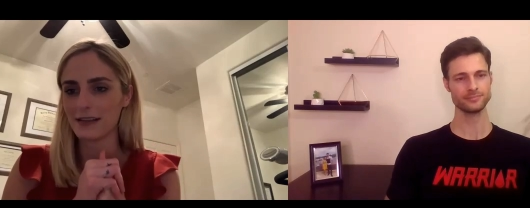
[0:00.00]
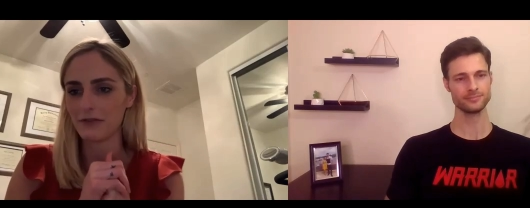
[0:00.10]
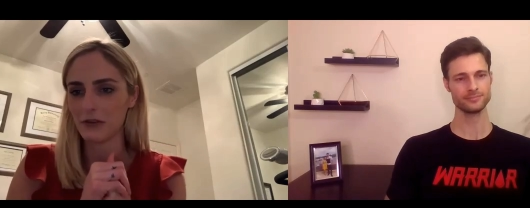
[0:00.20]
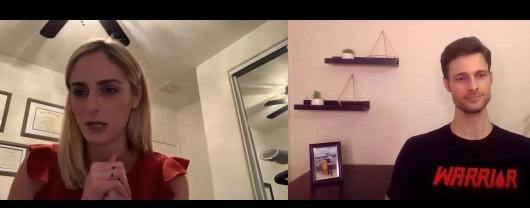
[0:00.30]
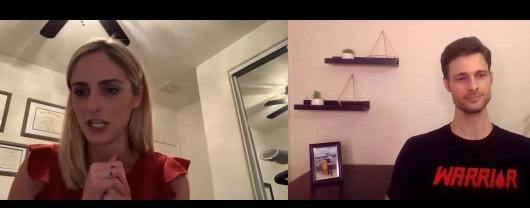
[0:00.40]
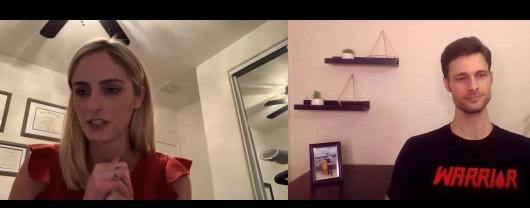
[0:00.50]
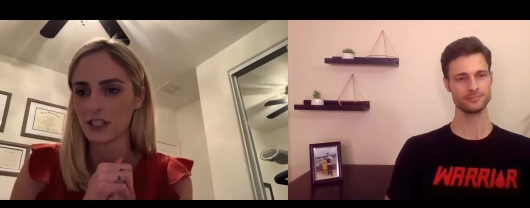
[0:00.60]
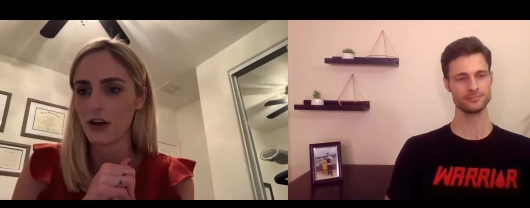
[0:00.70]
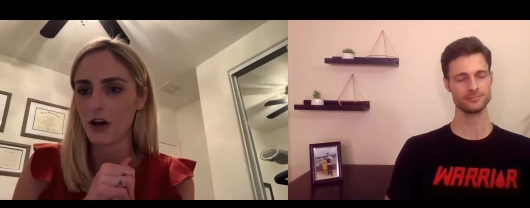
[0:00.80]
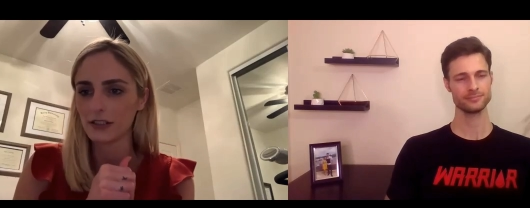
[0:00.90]

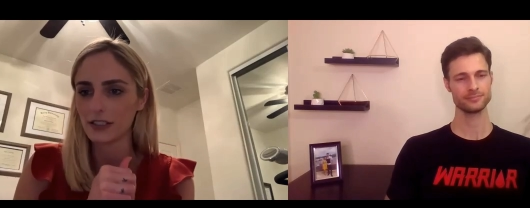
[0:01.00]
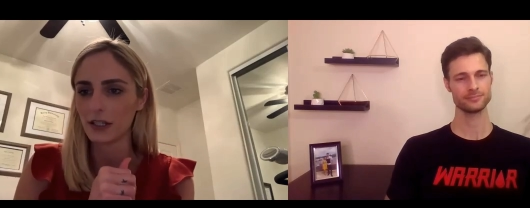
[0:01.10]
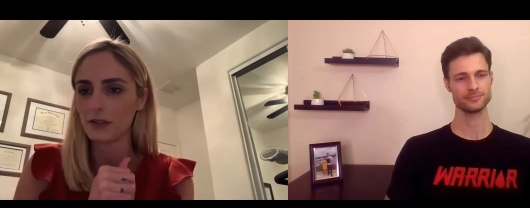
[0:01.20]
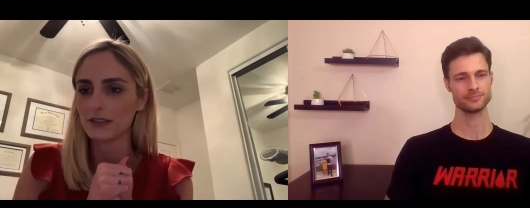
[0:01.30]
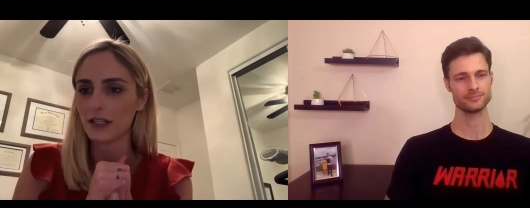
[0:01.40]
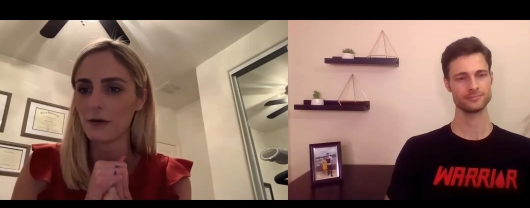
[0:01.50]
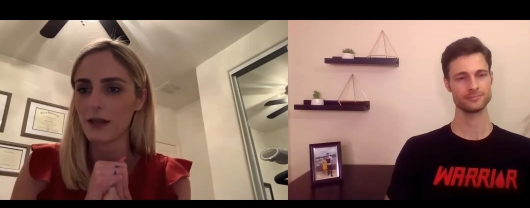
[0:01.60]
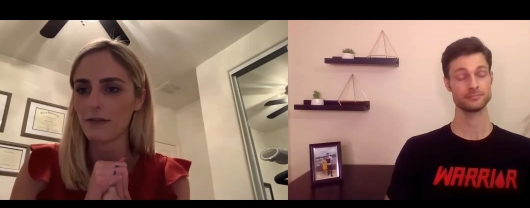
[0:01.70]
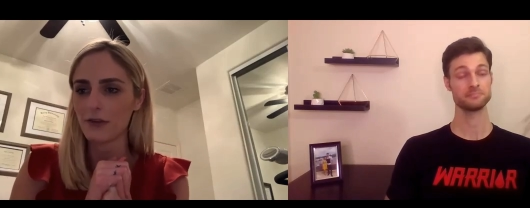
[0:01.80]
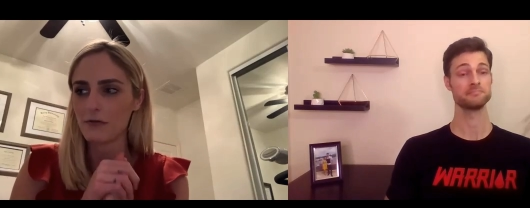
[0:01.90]
Speaker 1: information also. So
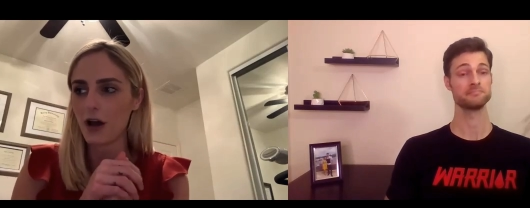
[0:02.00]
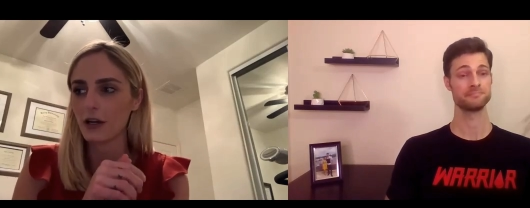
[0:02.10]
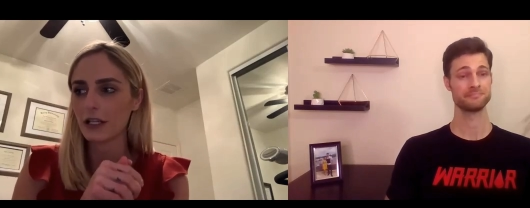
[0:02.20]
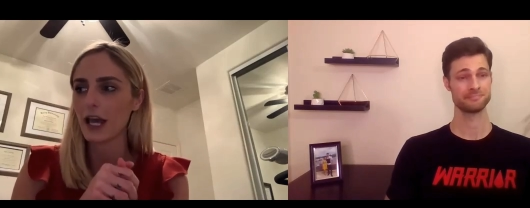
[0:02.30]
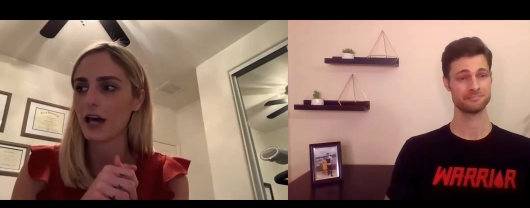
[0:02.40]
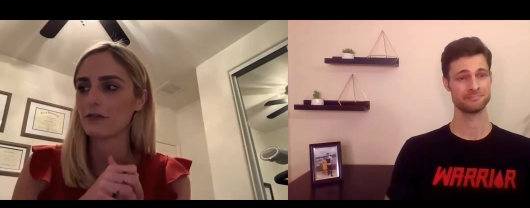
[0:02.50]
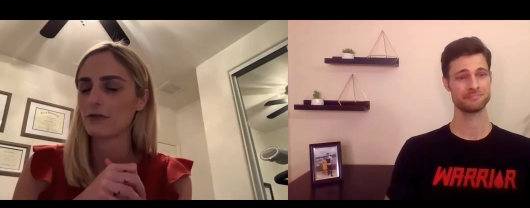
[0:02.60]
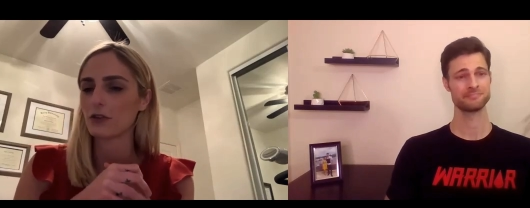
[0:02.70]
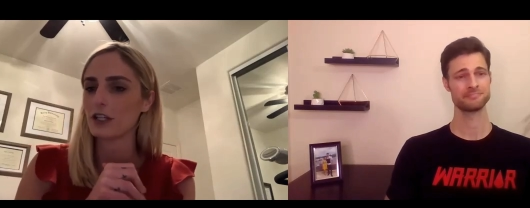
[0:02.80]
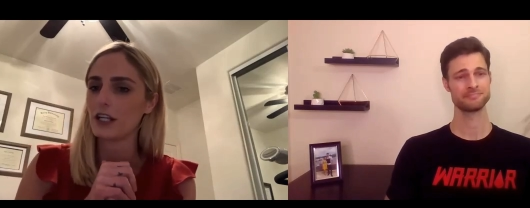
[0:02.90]
if you are in
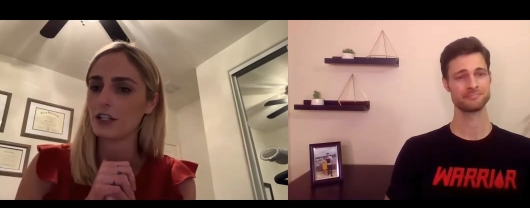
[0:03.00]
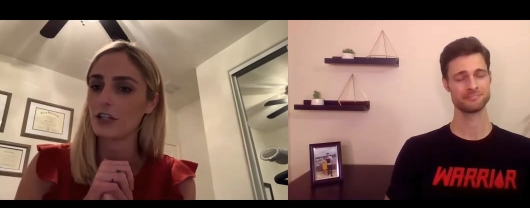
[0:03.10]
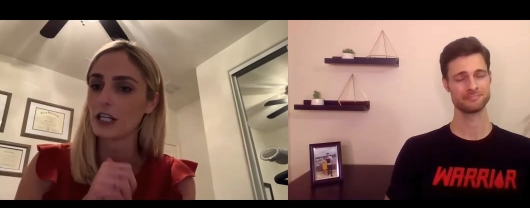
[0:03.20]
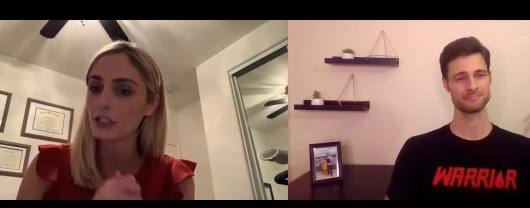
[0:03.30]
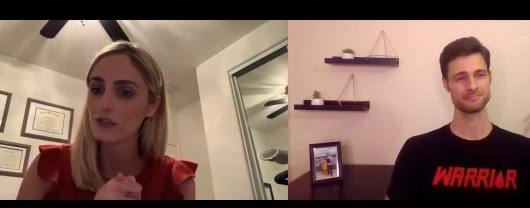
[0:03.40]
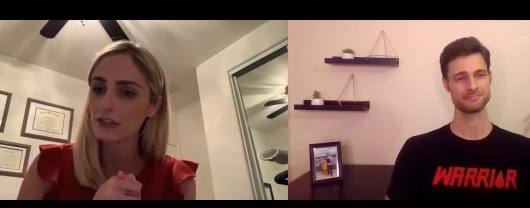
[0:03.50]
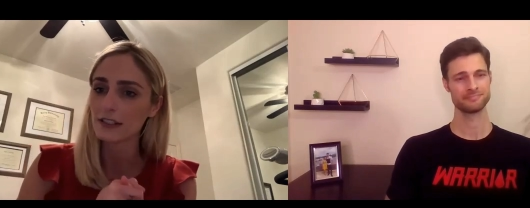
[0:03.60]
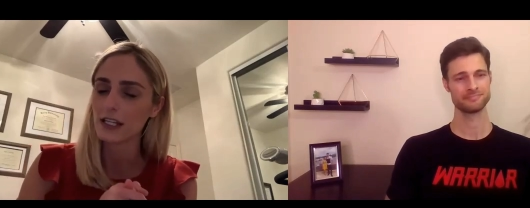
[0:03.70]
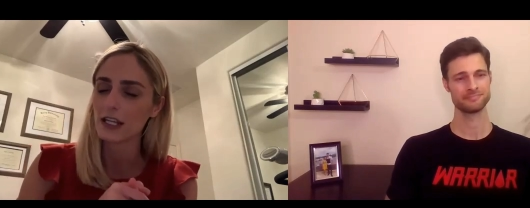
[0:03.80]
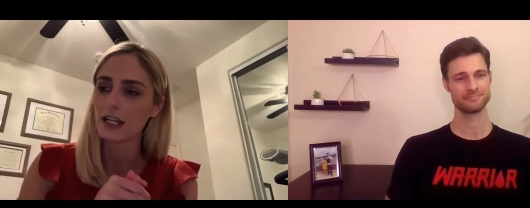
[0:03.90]
California and you're
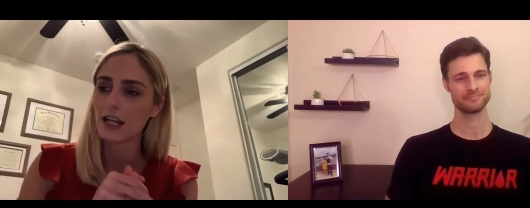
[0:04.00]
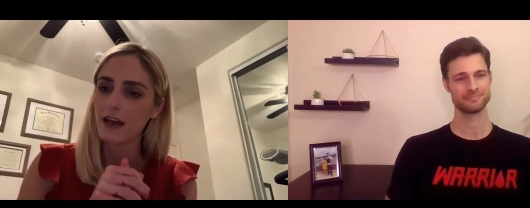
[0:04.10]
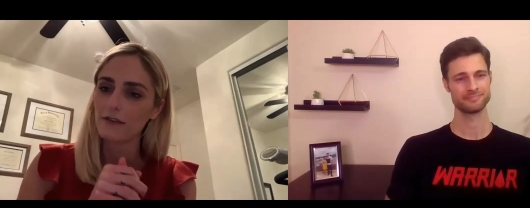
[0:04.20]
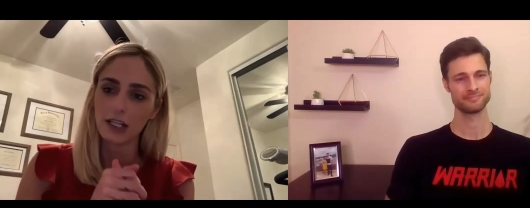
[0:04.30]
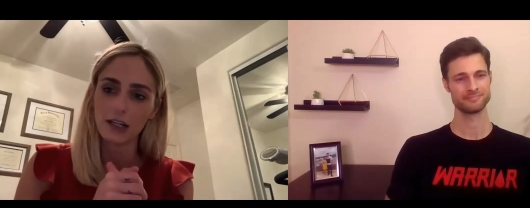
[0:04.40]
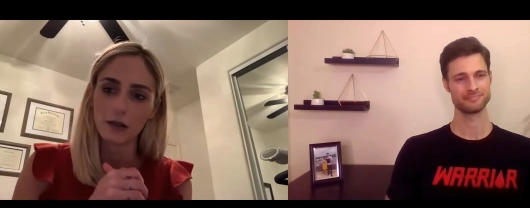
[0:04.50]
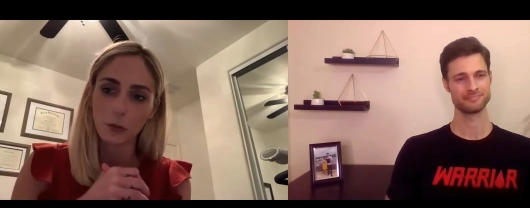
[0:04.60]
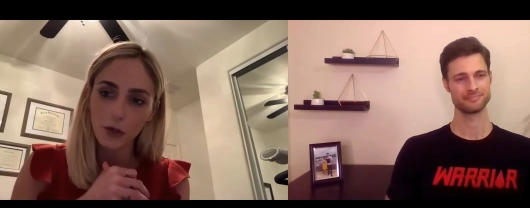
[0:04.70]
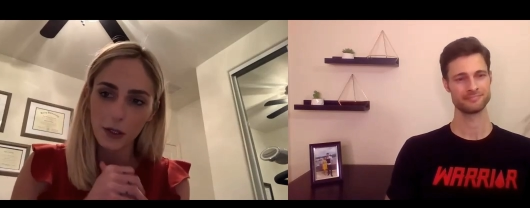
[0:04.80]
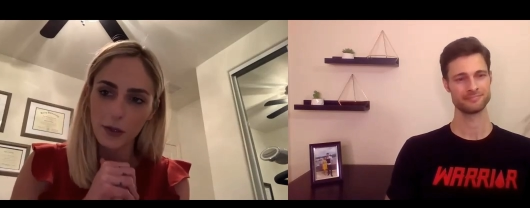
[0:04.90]
interested in having an
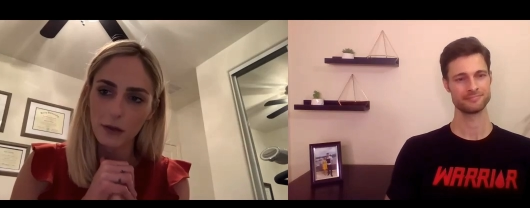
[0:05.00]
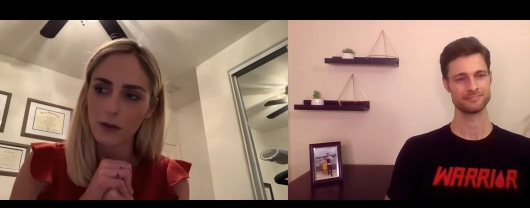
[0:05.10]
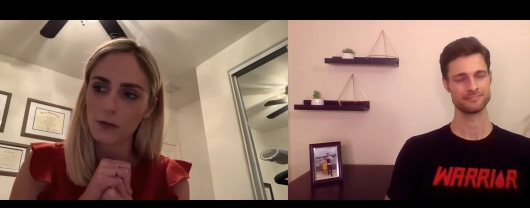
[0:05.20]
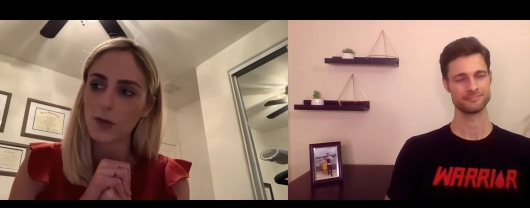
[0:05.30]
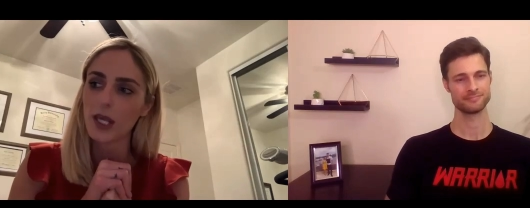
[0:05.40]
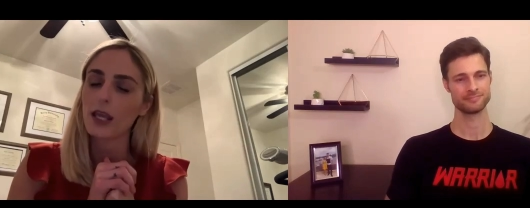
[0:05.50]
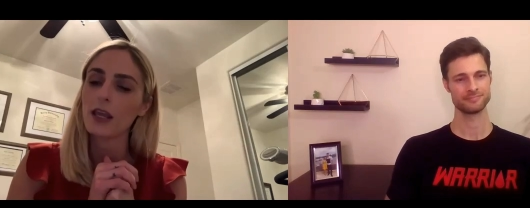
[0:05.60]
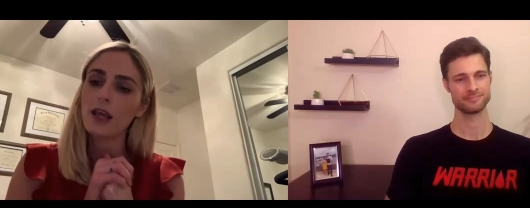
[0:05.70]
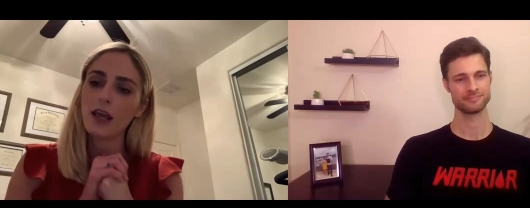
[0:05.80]
appointment with me,